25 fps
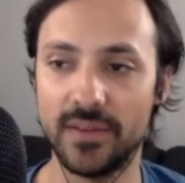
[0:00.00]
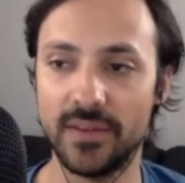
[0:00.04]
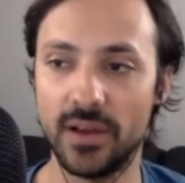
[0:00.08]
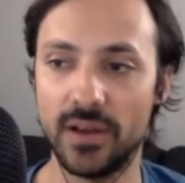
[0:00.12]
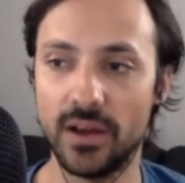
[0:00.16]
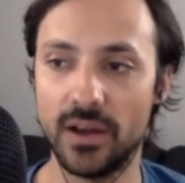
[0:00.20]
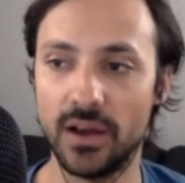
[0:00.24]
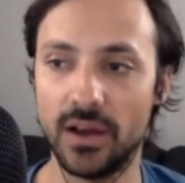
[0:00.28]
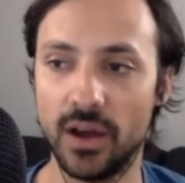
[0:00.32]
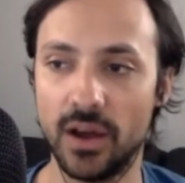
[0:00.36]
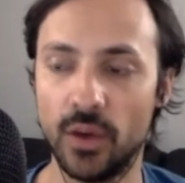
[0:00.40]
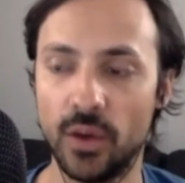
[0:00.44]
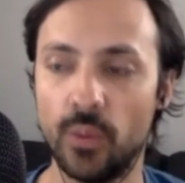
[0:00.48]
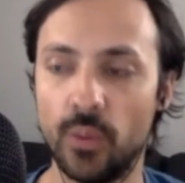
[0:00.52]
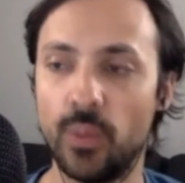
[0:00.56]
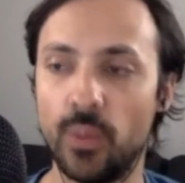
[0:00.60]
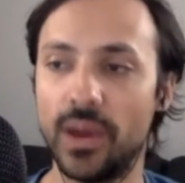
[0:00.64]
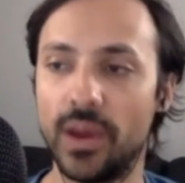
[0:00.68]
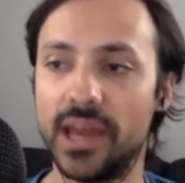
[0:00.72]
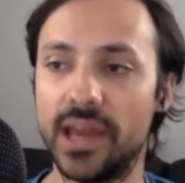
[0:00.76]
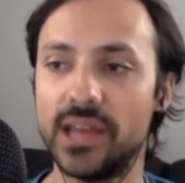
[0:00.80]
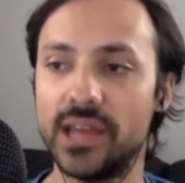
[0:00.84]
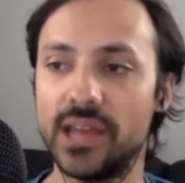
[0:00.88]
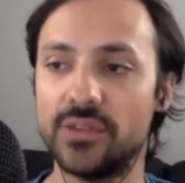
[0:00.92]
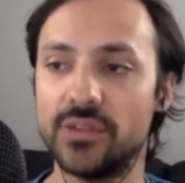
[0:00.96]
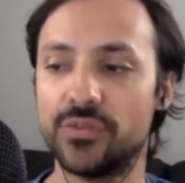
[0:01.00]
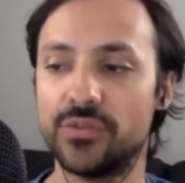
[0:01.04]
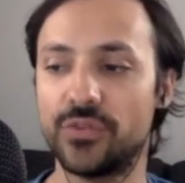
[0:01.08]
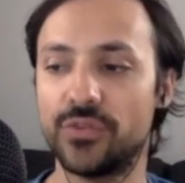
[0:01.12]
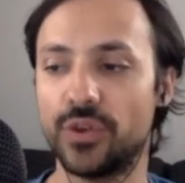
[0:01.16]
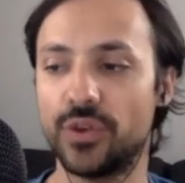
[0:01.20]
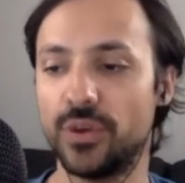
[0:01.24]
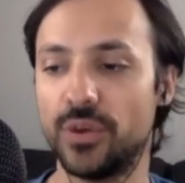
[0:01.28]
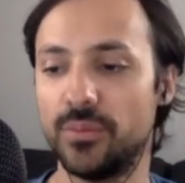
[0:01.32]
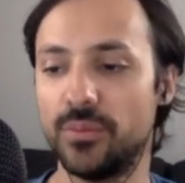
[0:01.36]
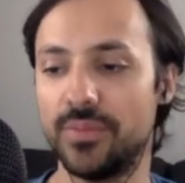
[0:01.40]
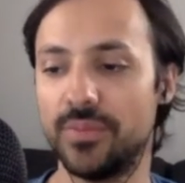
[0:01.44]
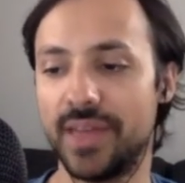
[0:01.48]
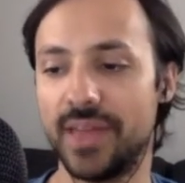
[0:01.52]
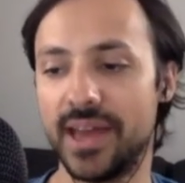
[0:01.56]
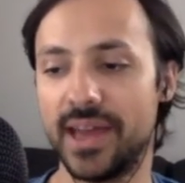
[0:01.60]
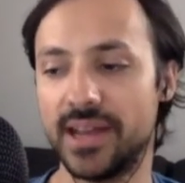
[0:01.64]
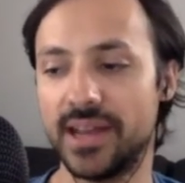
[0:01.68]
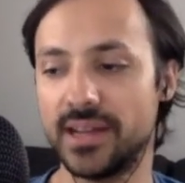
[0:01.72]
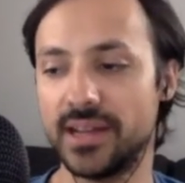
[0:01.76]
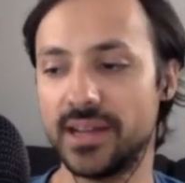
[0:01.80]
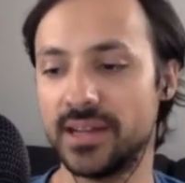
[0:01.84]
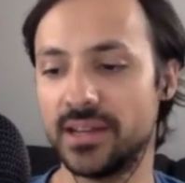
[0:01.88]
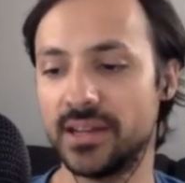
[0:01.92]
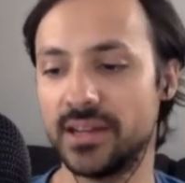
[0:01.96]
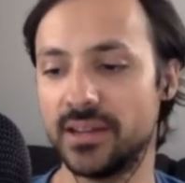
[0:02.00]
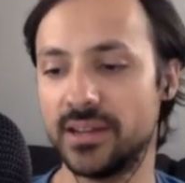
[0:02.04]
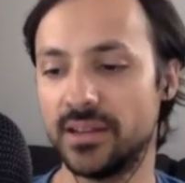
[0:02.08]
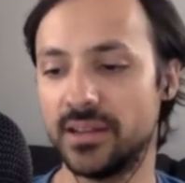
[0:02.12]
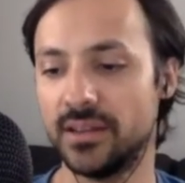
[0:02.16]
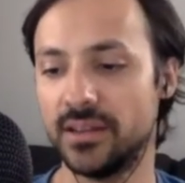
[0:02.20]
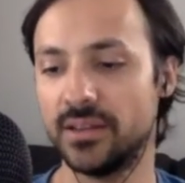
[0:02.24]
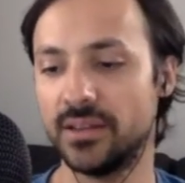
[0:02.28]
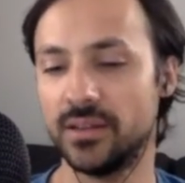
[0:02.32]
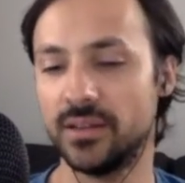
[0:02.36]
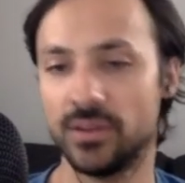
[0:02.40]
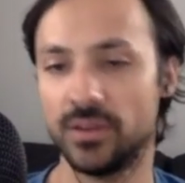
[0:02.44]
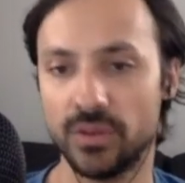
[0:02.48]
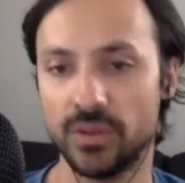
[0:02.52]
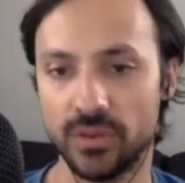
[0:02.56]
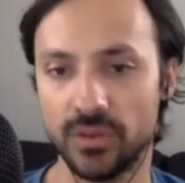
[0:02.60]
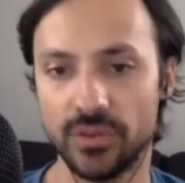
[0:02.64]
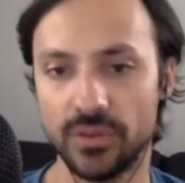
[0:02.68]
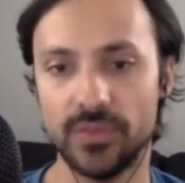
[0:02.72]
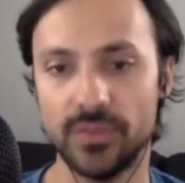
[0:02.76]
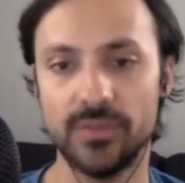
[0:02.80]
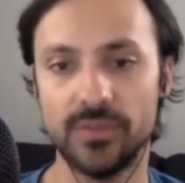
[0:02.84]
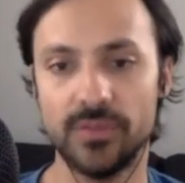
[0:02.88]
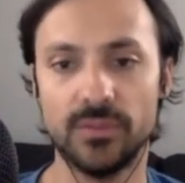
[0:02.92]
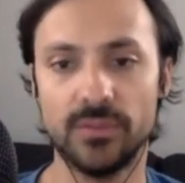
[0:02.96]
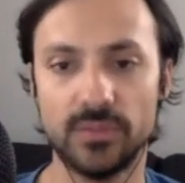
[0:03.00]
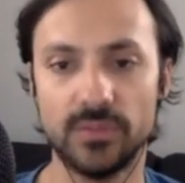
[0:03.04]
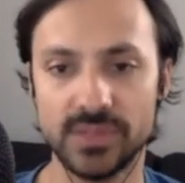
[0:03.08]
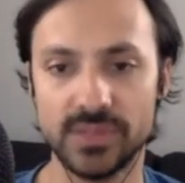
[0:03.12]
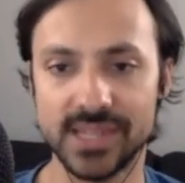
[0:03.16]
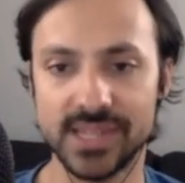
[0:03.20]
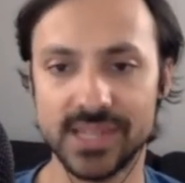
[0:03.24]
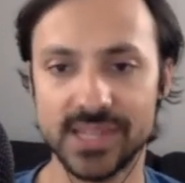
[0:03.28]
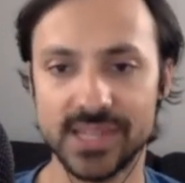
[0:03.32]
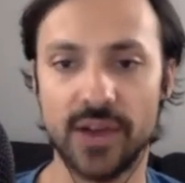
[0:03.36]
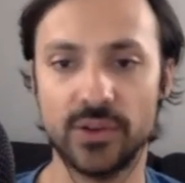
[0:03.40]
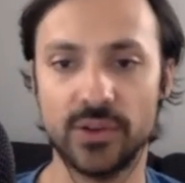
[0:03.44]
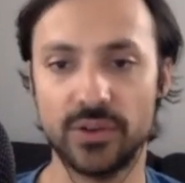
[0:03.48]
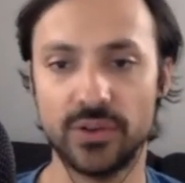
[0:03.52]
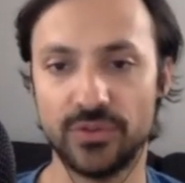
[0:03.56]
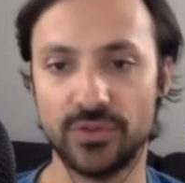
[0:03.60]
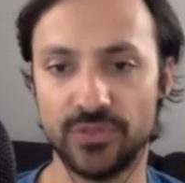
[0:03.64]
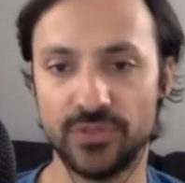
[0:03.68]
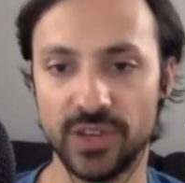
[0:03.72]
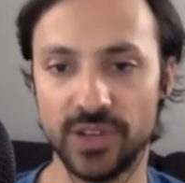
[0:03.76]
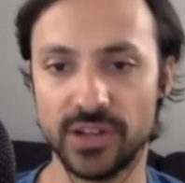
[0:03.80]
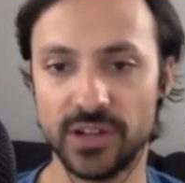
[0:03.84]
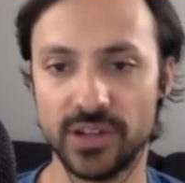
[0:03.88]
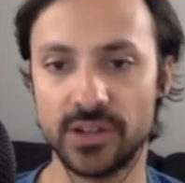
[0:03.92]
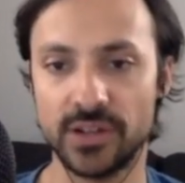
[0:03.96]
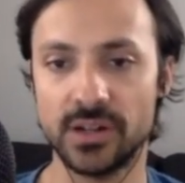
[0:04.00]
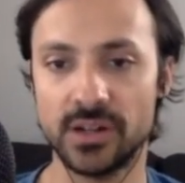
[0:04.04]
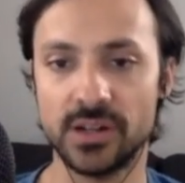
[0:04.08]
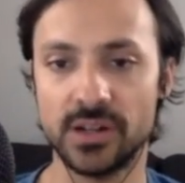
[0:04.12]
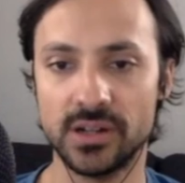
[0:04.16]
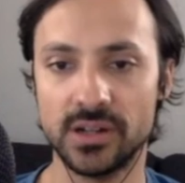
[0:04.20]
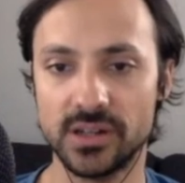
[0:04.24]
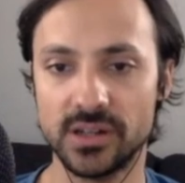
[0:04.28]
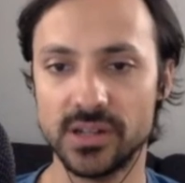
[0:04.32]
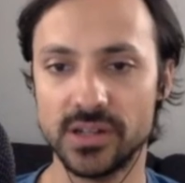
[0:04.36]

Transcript: away from that doubt, fear